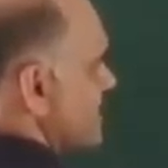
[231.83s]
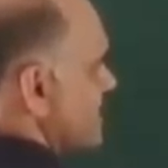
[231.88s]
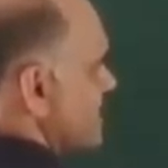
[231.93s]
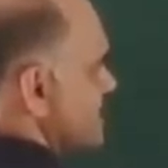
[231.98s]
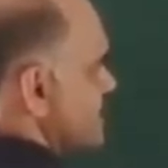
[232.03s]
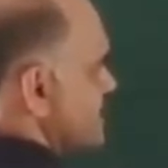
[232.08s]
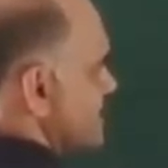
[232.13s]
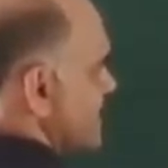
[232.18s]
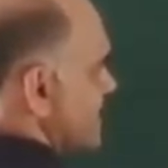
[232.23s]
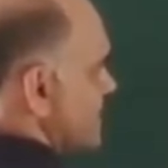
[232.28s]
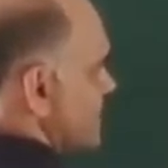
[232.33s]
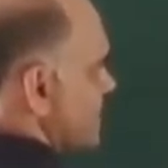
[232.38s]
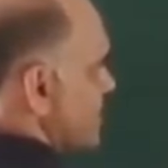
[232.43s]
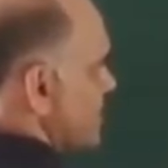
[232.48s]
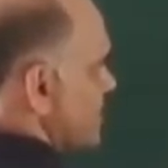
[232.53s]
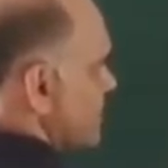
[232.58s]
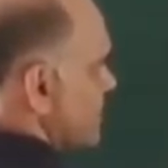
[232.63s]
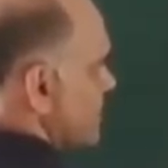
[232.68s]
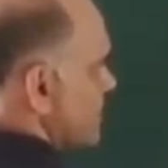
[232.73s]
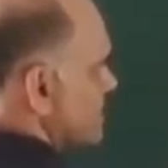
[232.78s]
is
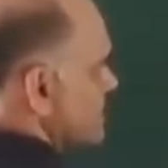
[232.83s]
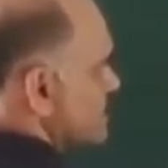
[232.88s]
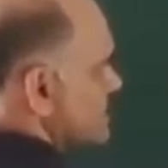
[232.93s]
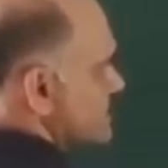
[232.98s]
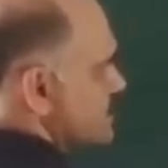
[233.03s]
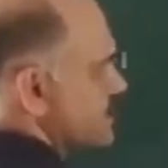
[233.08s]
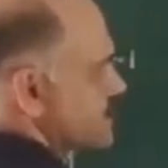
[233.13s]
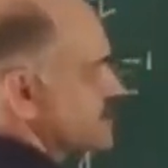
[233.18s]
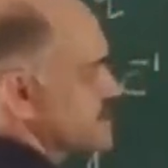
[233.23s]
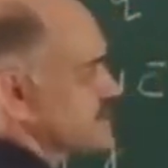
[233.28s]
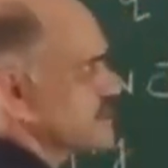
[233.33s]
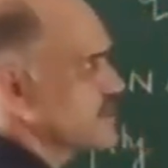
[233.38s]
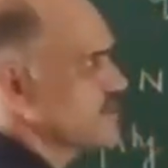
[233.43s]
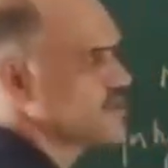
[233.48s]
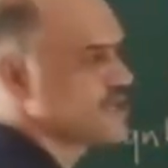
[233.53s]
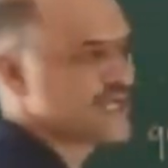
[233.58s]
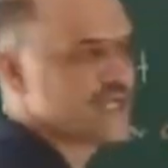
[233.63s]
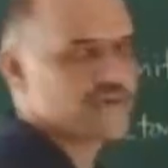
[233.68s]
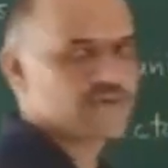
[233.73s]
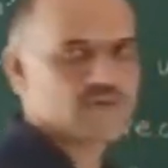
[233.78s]
equal to, just
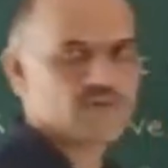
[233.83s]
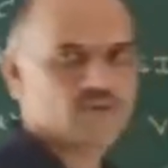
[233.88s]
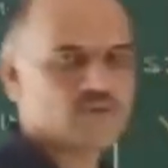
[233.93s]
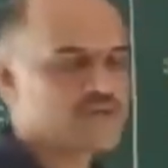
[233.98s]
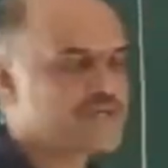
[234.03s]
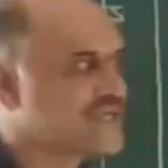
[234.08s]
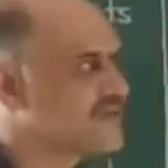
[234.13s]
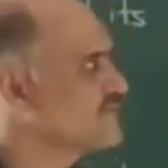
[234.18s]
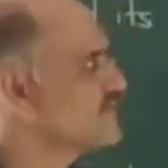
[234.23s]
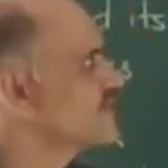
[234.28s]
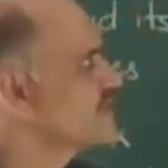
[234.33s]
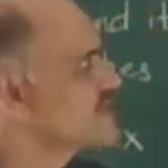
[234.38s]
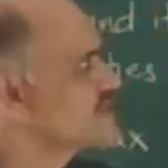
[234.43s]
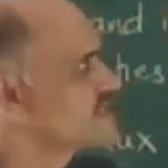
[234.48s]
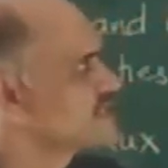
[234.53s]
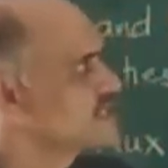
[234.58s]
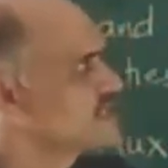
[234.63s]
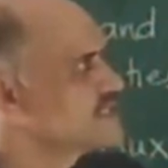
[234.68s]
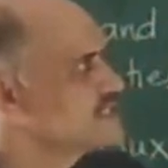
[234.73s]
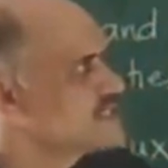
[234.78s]
now I have told
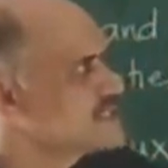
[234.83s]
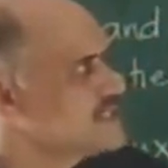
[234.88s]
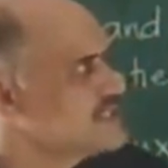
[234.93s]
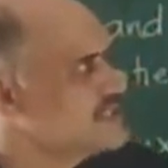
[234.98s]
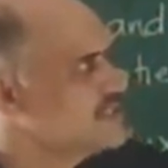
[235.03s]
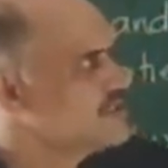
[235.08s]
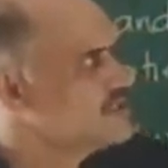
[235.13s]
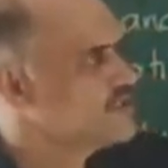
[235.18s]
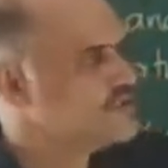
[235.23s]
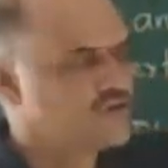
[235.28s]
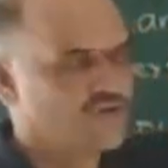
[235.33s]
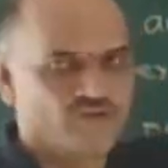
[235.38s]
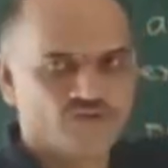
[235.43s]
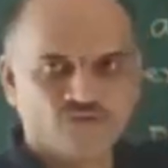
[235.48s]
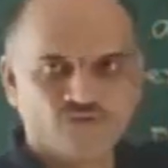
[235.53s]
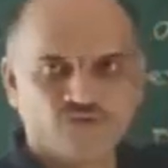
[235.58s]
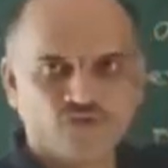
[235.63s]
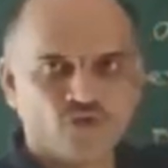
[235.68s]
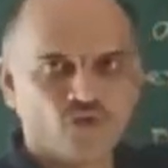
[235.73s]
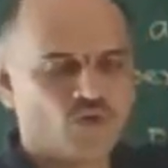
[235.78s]
definition is
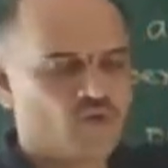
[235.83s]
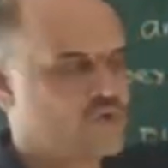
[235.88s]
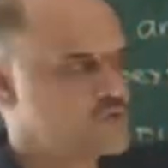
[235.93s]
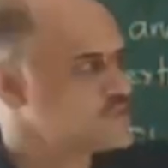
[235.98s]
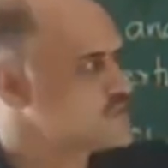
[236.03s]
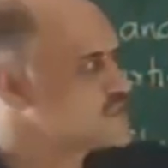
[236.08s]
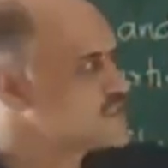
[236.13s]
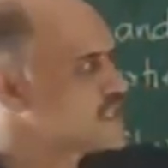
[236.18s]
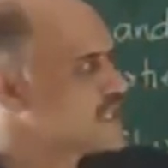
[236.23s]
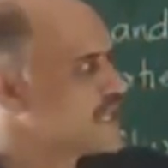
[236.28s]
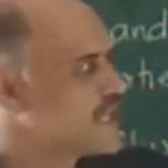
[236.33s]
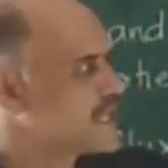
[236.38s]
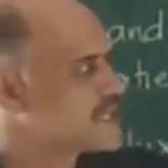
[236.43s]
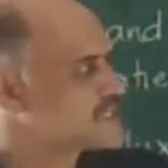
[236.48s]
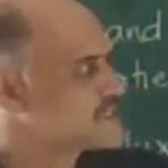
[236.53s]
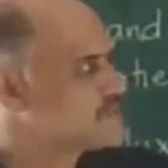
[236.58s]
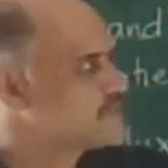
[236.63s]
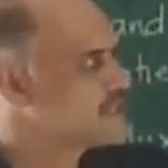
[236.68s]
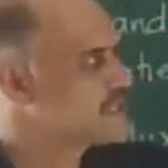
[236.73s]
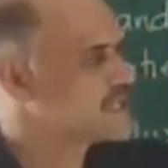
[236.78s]
force
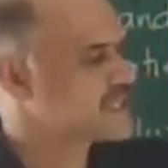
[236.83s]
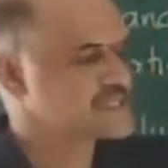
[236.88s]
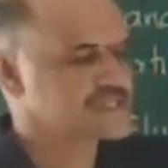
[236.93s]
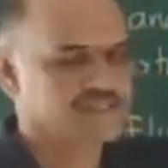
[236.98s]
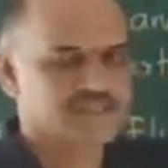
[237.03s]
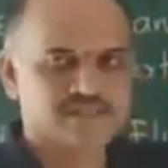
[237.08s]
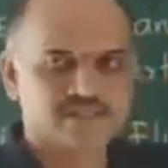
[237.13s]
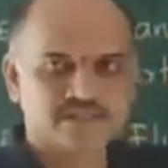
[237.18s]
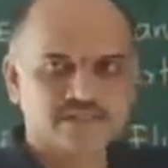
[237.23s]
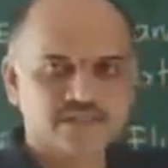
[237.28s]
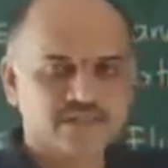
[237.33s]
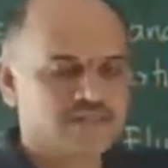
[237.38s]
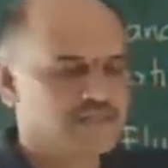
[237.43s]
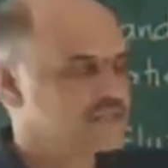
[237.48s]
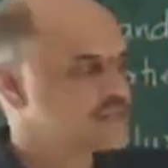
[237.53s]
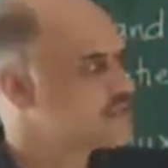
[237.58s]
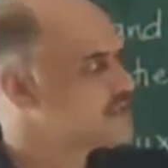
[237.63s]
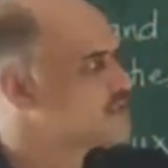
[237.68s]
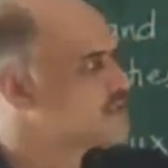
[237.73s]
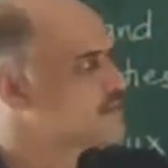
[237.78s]
experienced
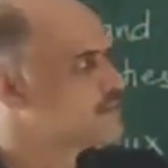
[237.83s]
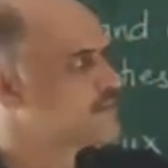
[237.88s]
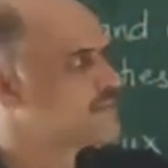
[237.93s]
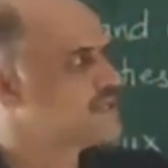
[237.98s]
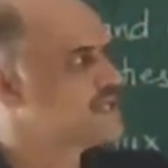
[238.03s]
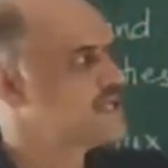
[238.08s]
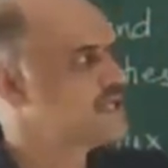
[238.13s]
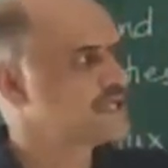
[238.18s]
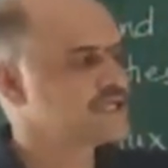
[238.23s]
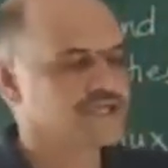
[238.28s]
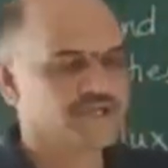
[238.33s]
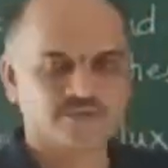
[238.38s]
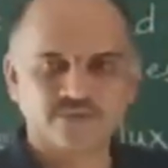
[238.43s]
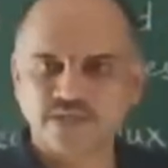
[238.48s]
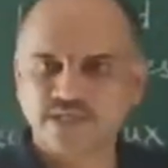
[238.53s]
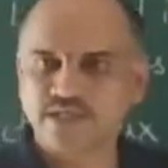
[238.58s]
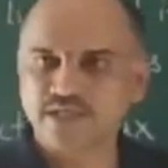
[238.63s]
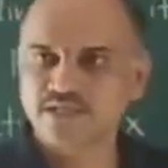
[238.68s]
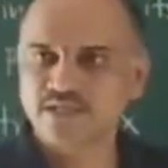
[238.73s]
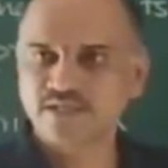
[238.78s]
per unit